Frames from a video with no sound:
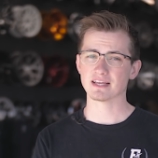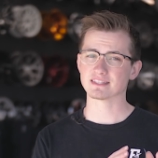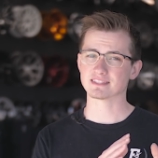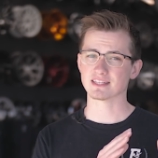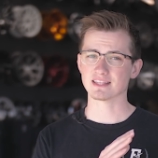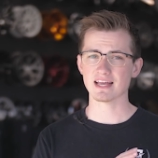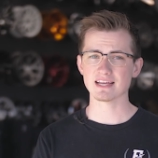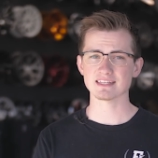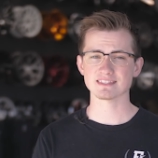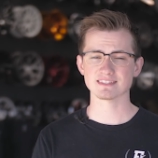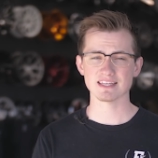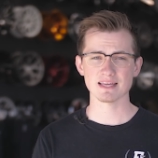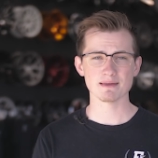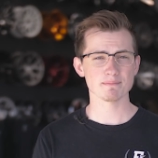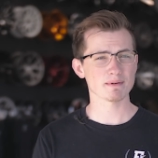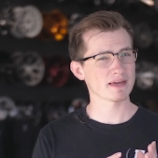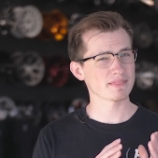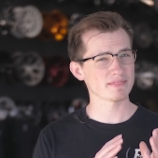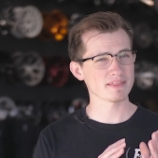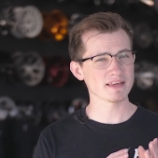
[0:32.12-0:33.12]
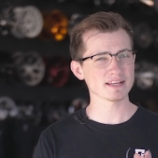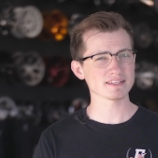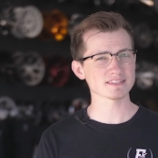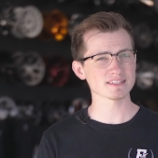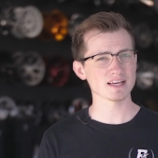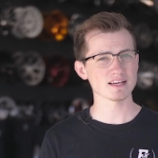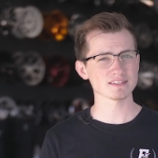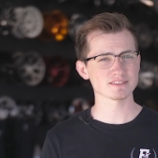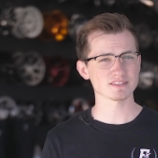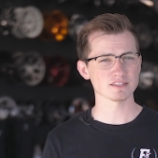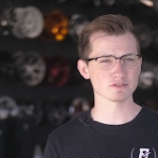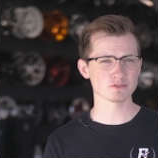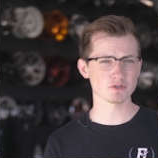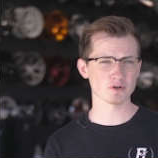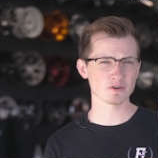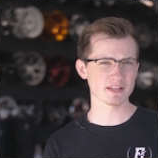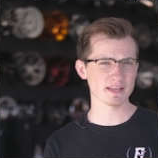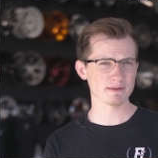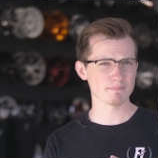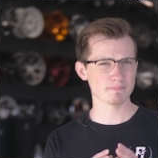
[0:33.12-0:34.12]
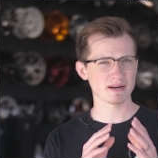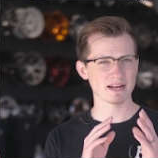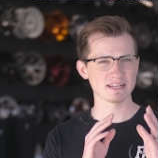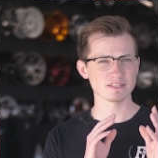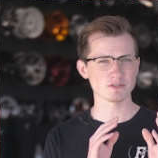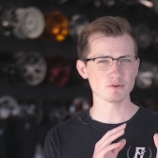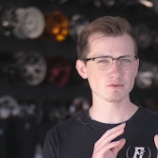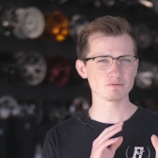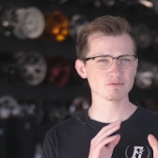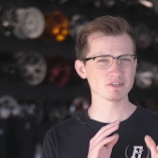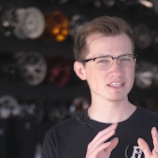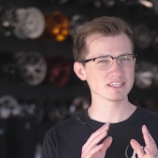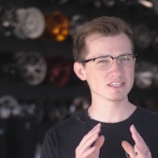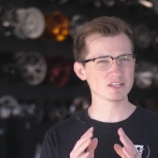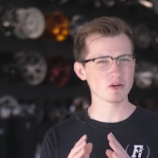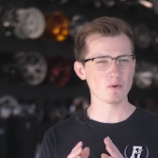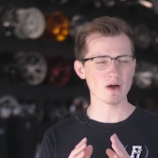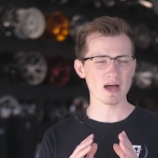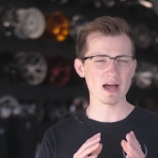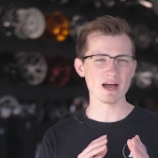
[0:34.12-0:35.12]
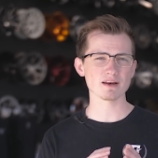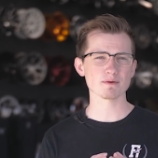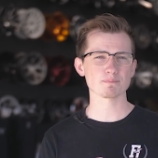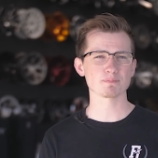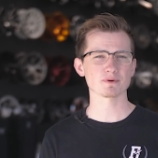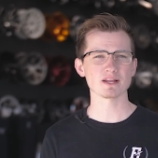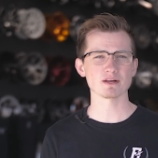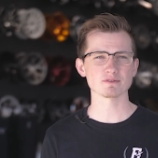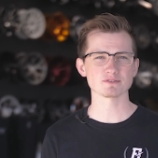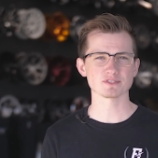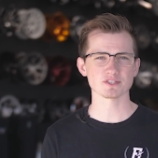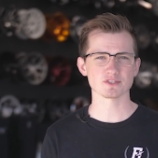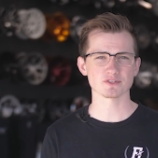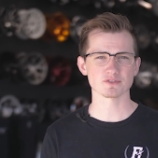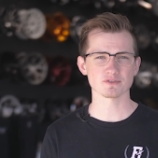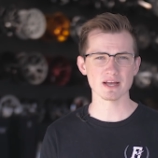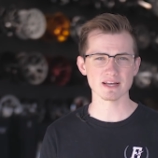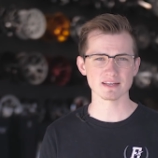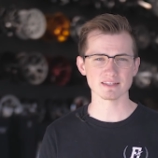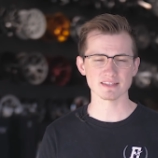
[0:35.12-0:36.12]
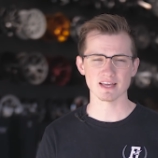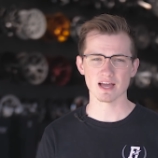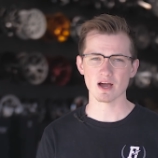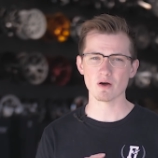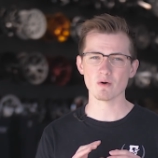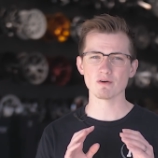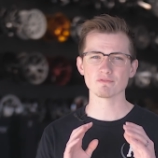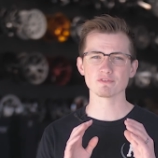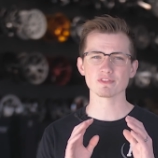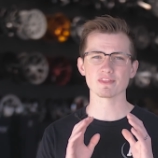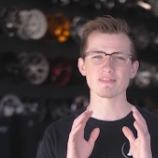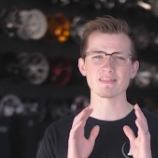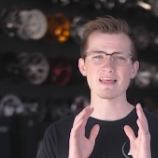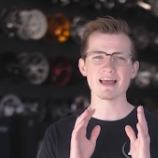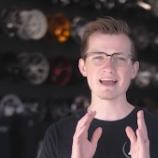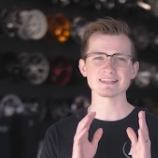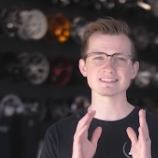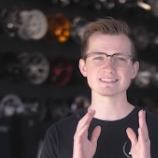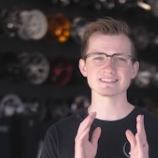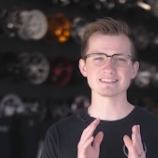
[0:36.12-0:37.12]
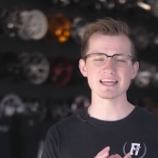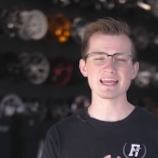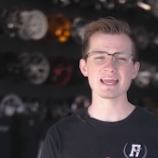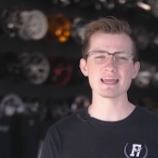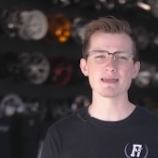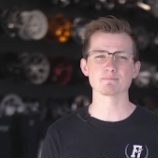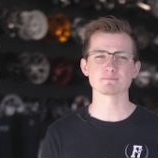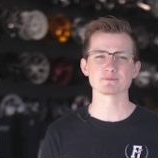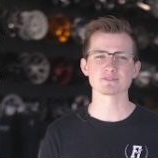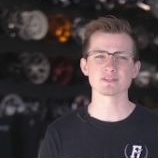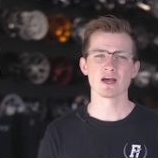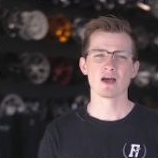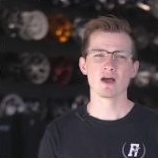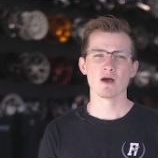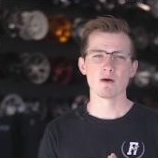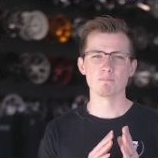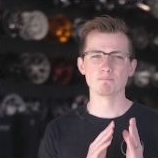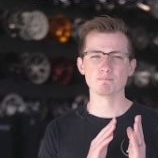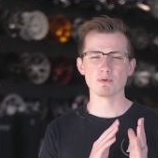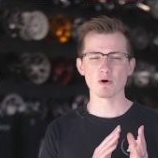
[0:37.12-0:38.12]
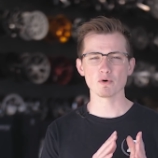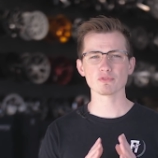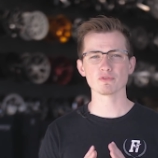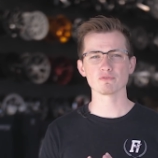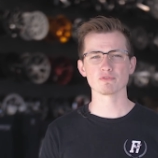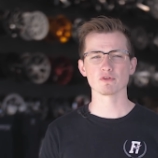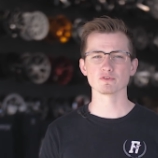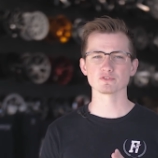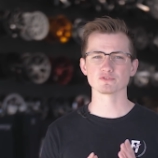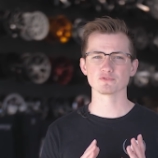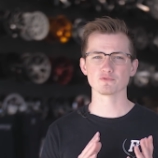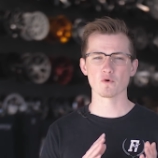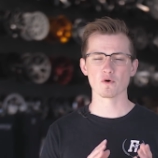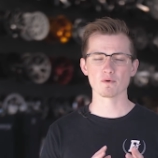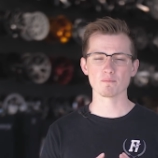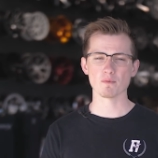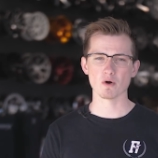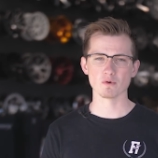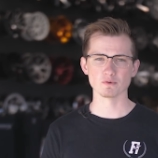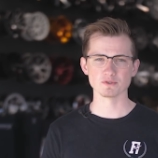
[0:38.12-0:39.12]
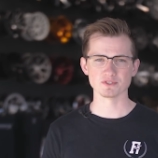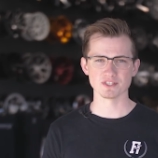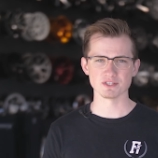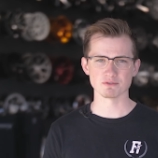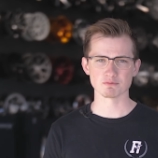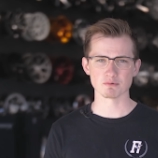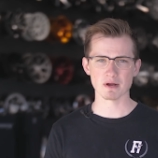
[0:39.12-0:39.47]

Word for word: has a last name, I think it's Oselladore, but I don't really know how to pronounce it correctly. However, the last names, both of those form O Z